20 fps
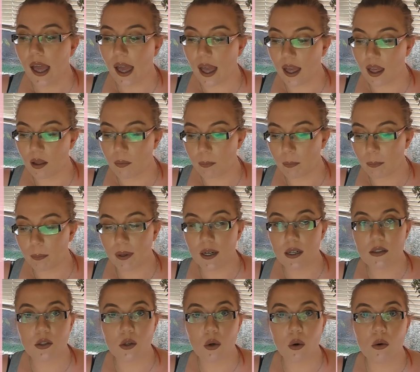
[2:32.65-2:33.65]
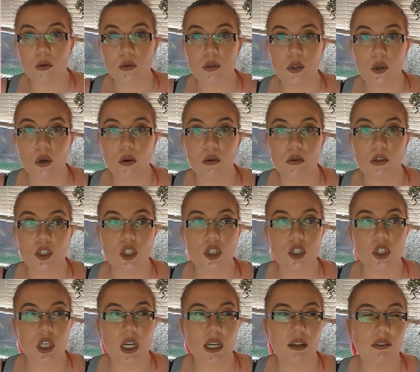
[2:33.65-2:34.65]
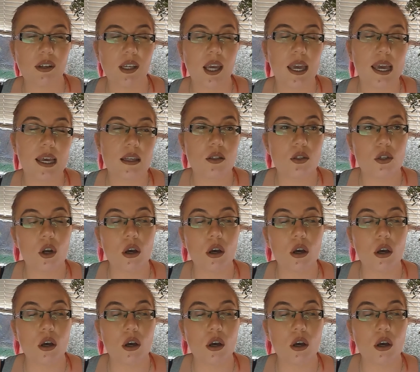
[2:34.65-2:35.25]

but it's also it's